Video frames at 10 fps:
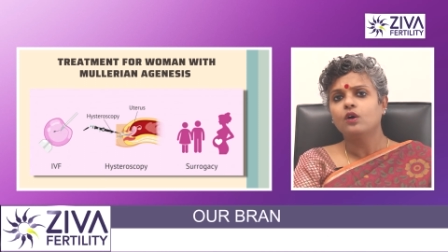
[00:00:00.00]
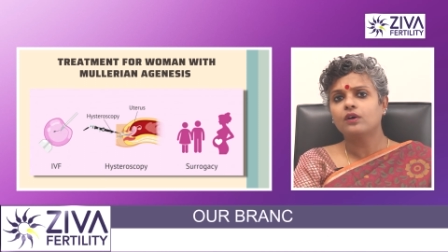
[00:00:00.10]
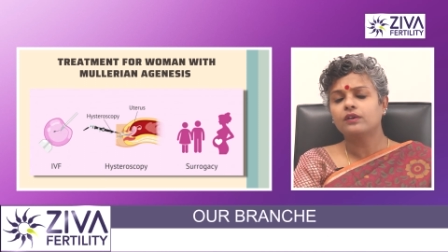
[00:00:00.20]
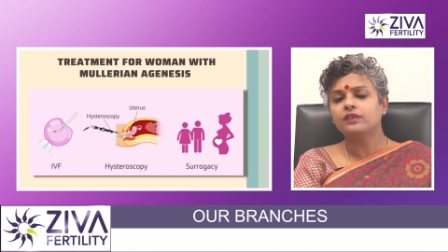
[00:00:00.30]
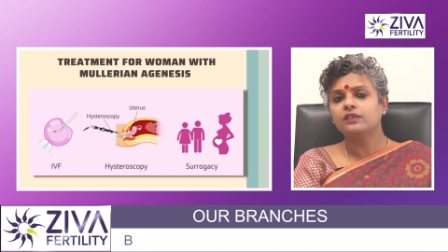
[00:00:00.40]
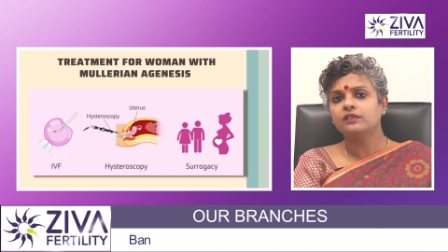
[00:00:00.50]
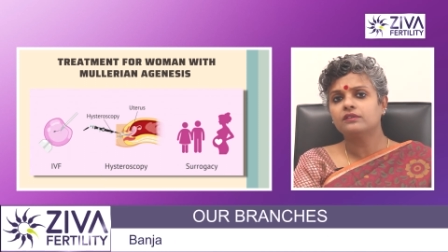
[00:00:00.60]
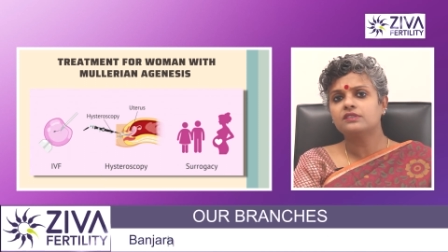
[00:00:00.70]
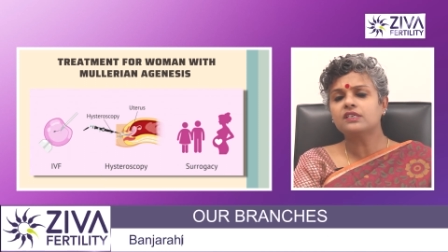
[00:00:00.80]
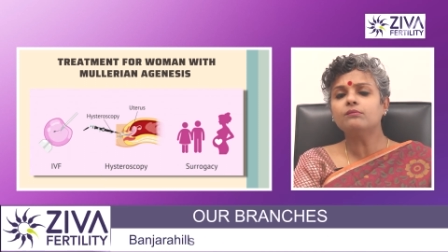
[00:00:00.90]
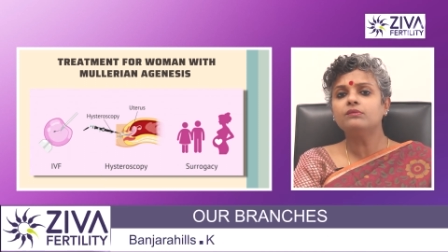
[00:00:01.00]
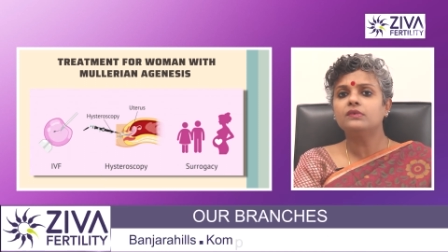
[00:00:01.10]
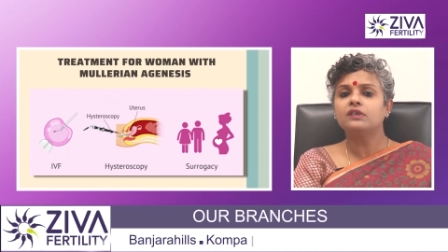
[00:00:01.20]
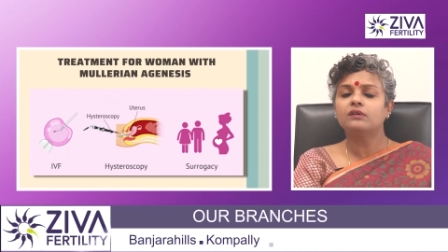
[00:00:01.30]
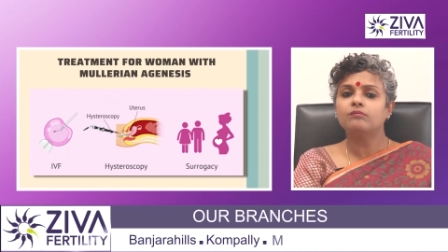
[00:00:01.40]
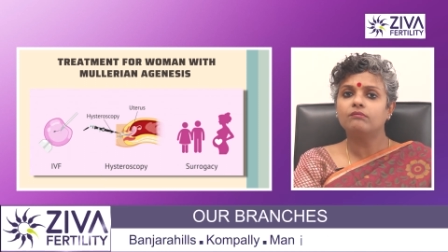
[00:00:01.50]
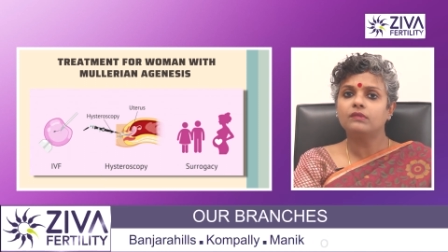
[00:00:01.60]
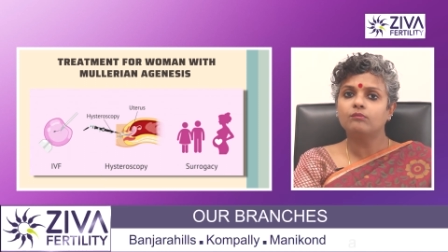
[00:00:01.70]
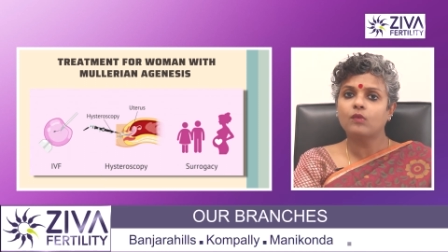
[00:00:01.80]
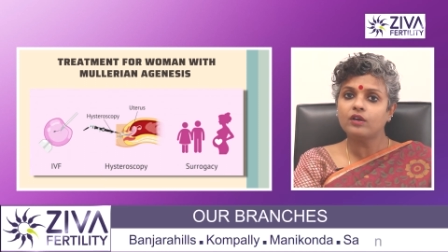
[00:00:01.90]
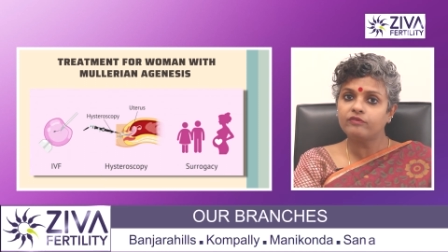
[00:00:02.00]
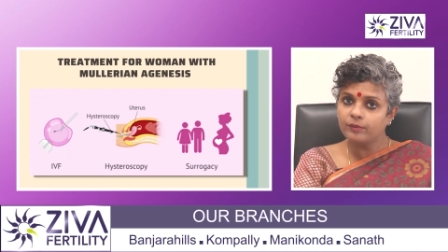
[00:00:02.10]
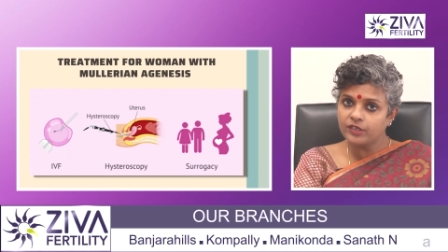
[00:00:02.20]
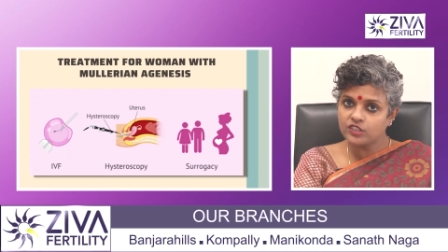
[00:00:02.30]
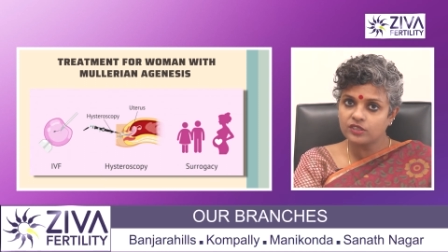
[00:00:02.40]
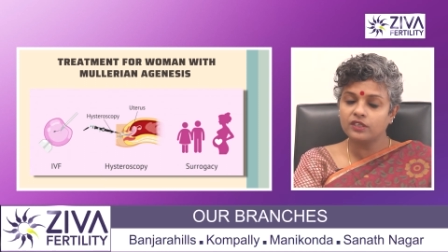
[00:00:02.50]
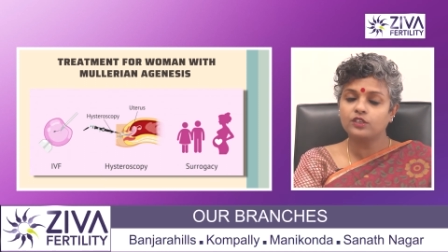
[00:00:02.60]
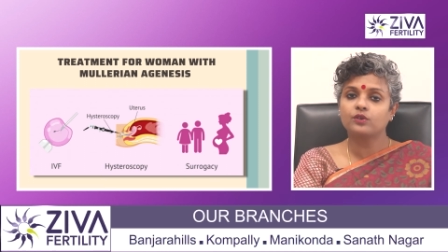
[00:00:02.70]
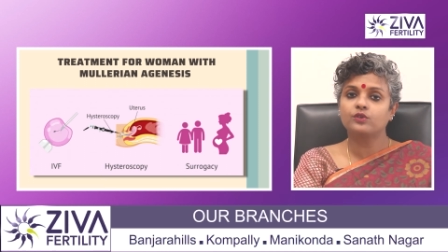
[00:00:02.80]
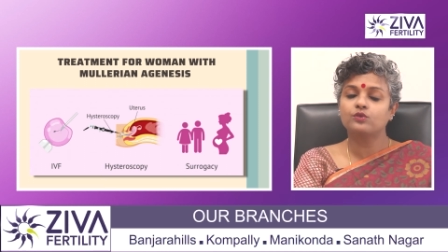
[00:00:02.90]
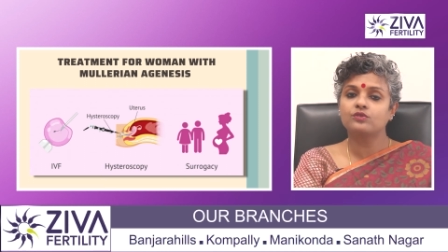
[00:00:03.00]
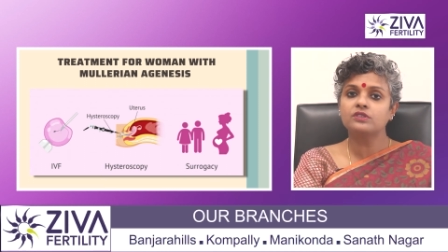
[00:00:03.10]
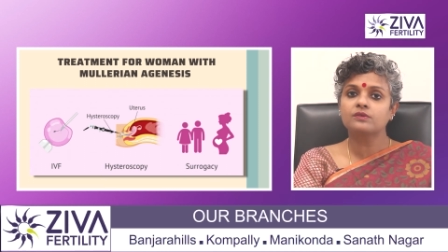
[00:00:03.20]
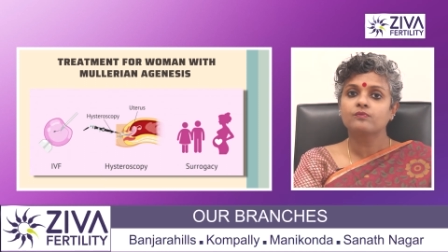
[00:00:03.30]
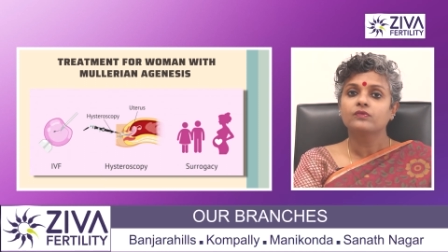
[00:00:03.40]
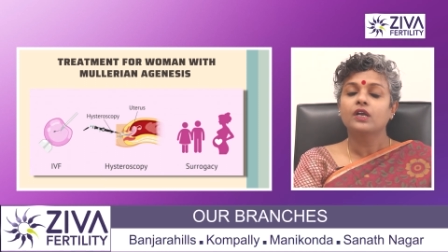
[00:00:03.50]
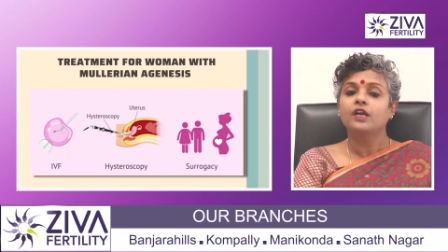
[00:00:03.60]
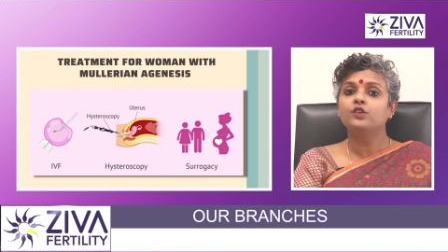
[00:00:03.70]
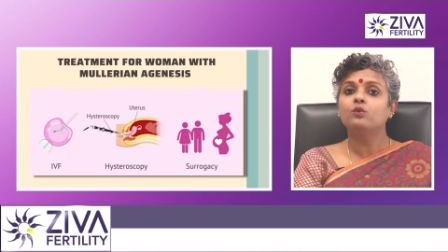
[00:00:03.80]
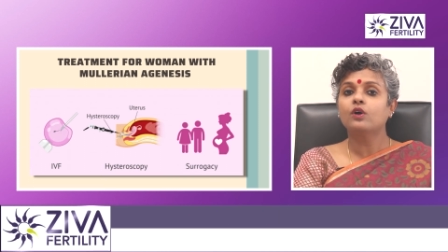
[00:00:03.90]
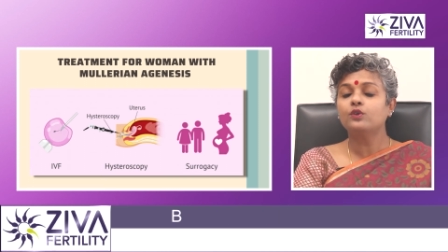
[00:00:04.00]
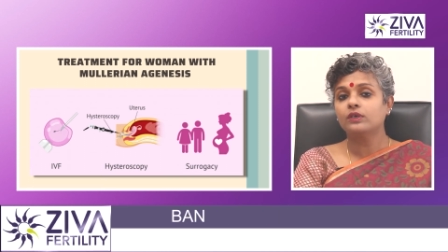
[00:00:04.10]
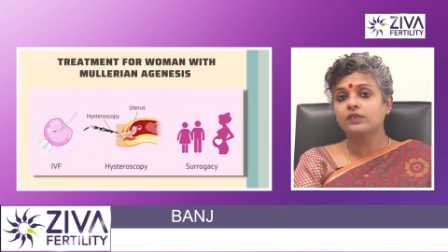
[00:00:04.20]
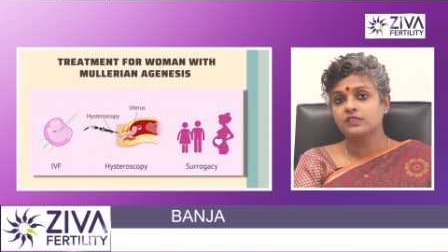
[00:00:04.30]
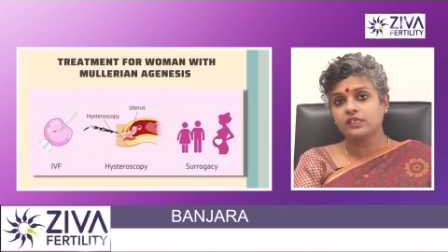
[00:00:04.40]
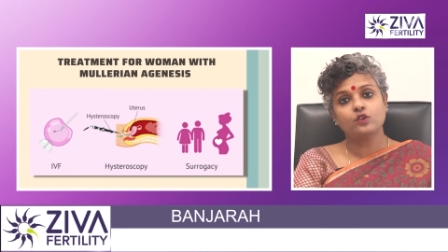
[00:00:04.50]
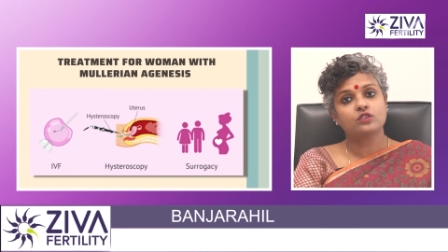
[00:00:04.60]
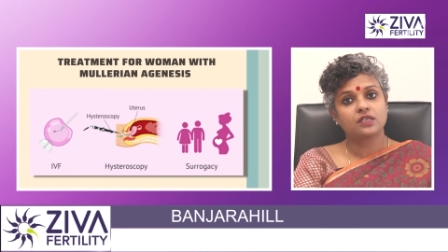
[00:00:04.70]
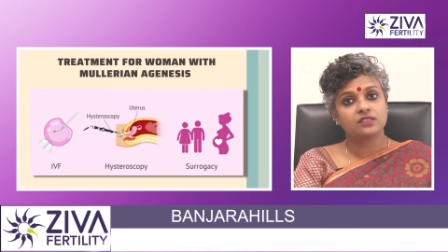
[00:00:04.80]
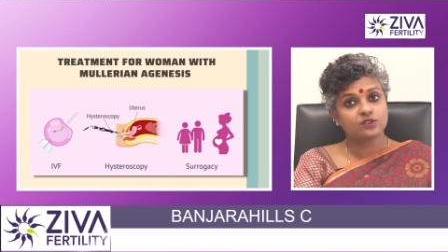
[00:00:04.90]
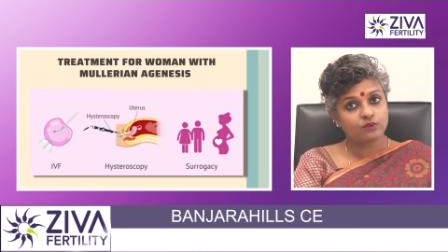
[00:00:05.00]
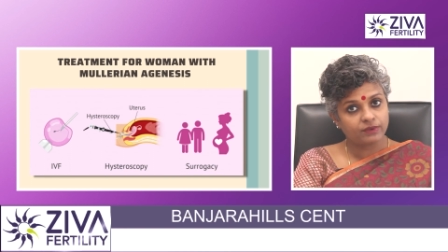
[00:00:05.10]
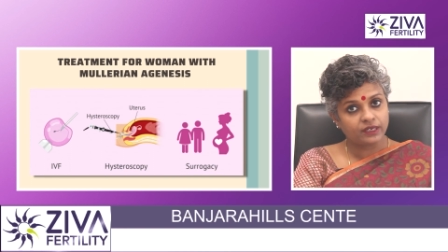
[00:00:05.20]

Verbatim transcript: or uh, some um, malformation in your uterus and you want to understand your chances of